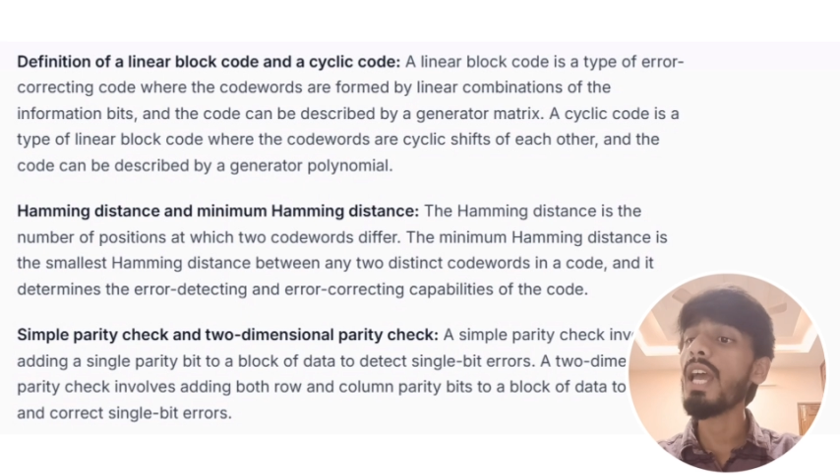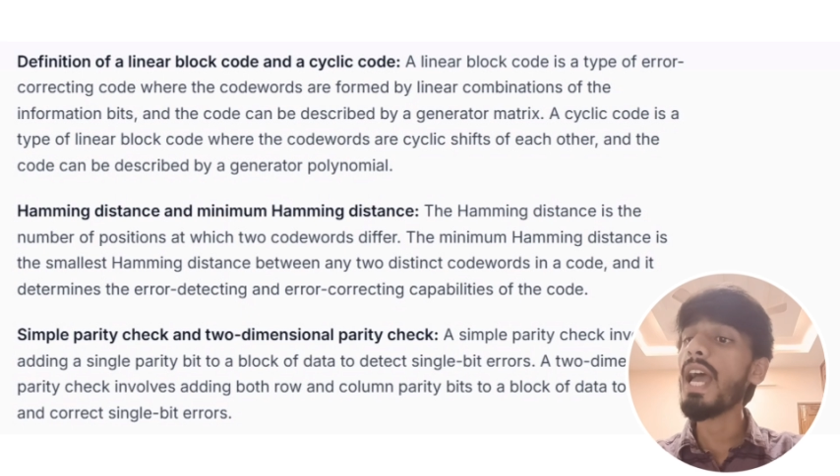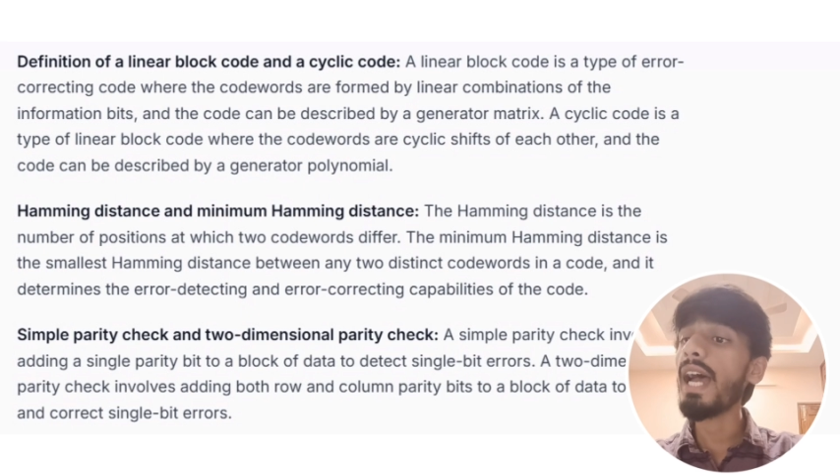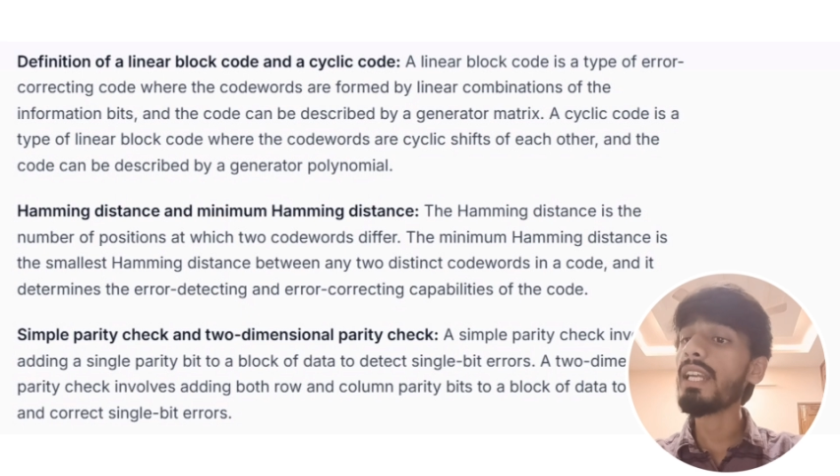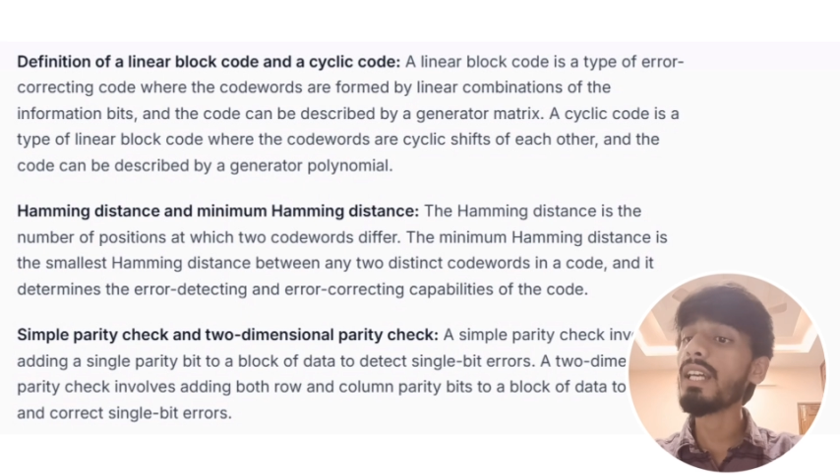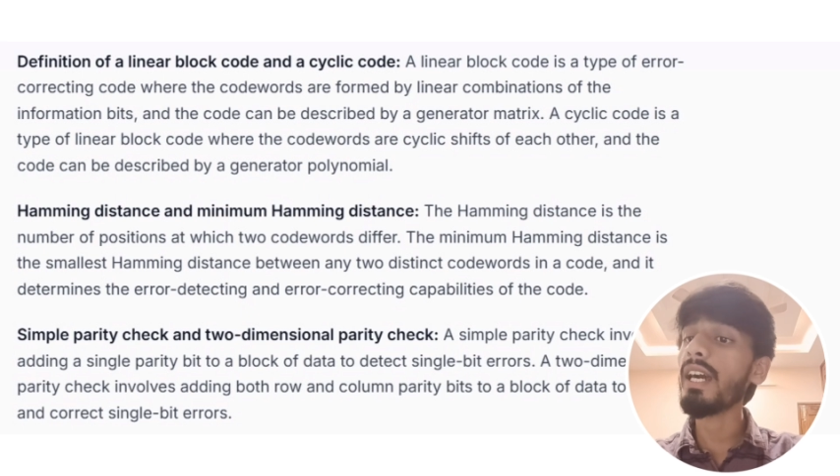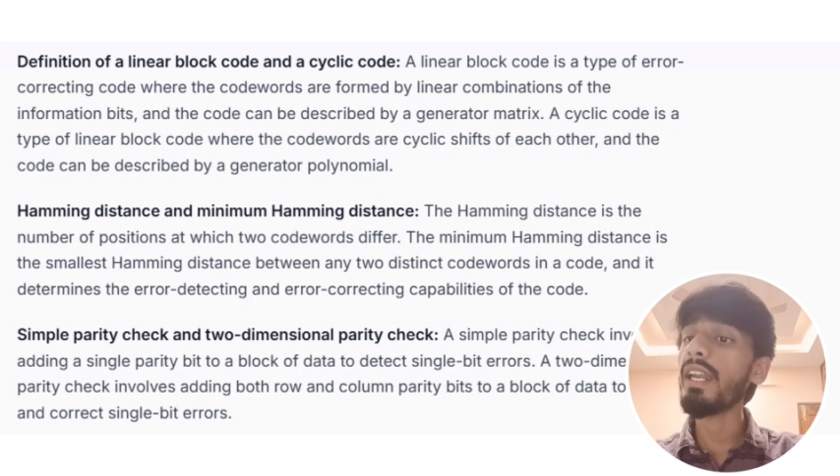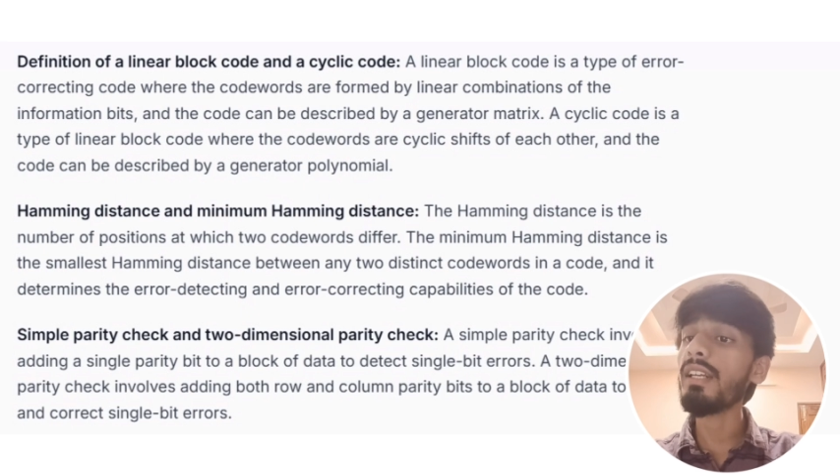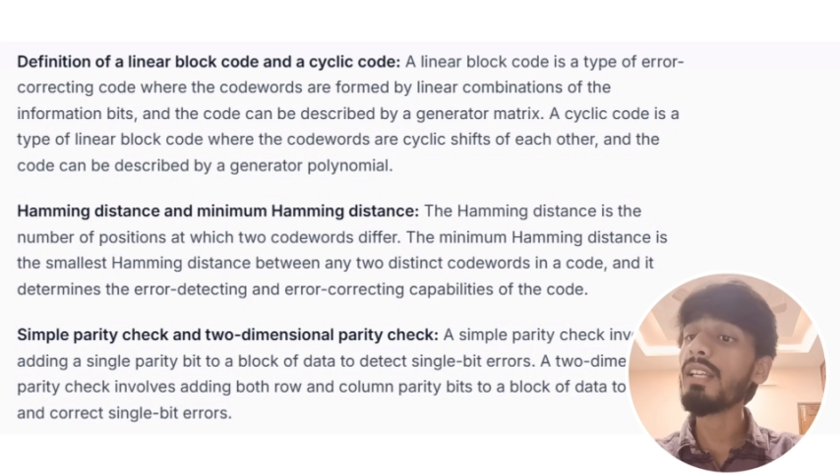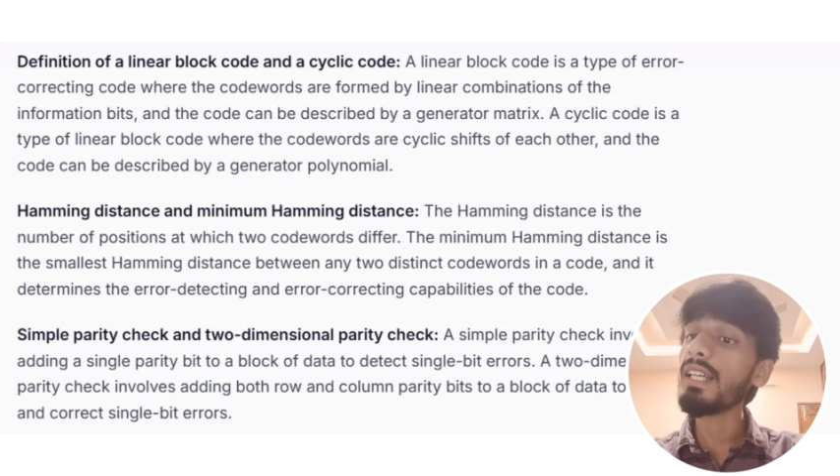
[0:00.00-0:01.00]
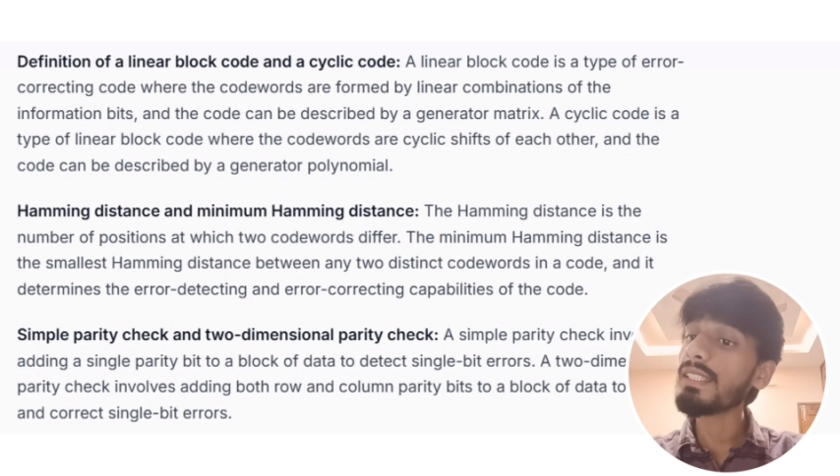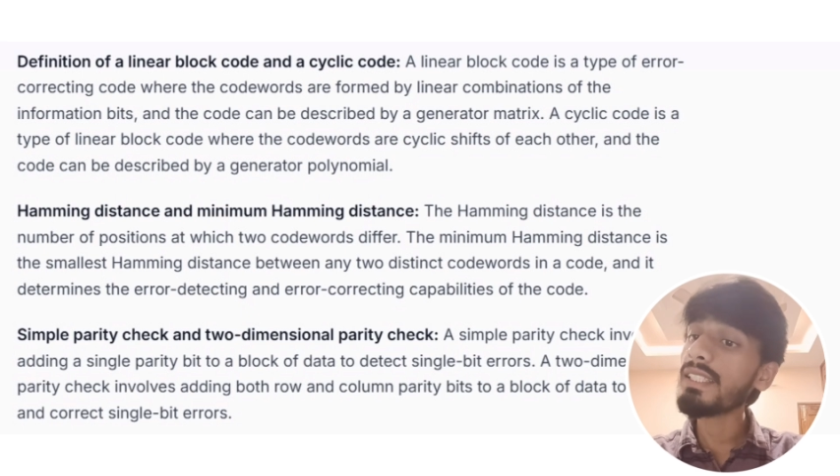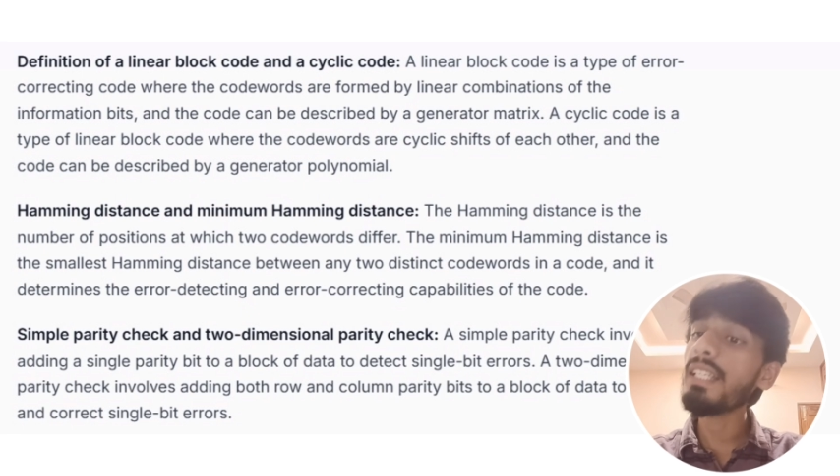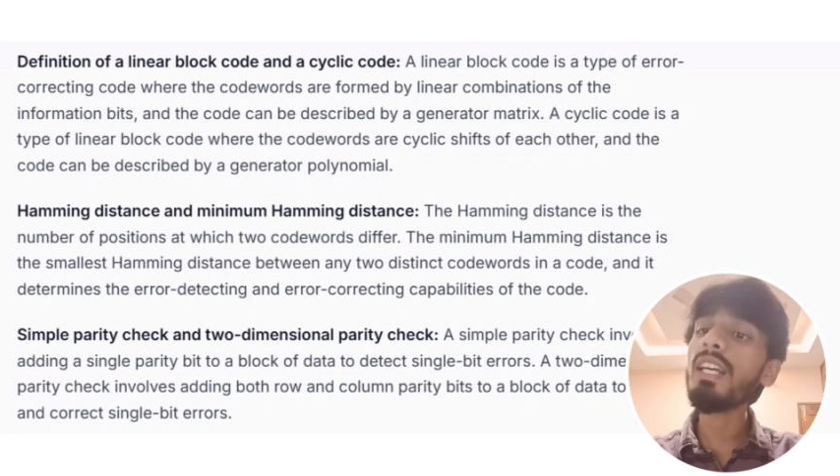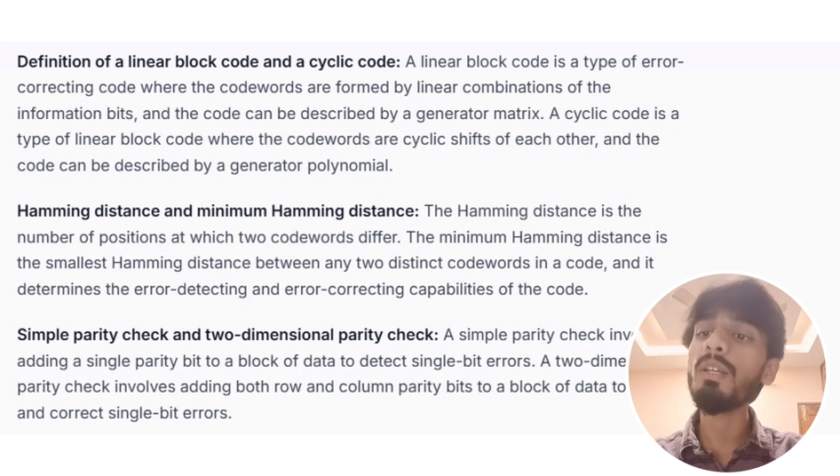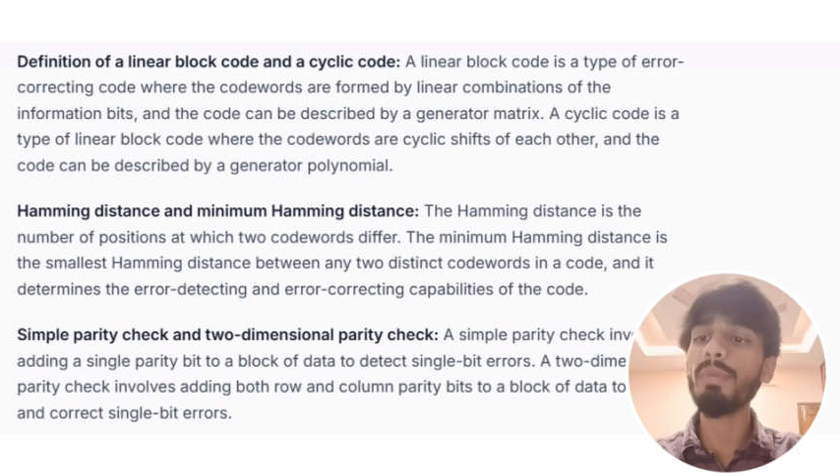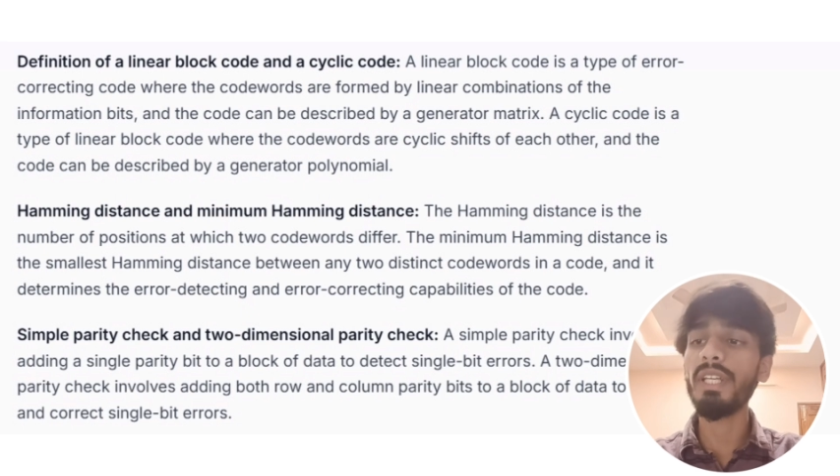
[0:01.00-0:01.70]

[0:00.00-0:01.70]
and correct single bit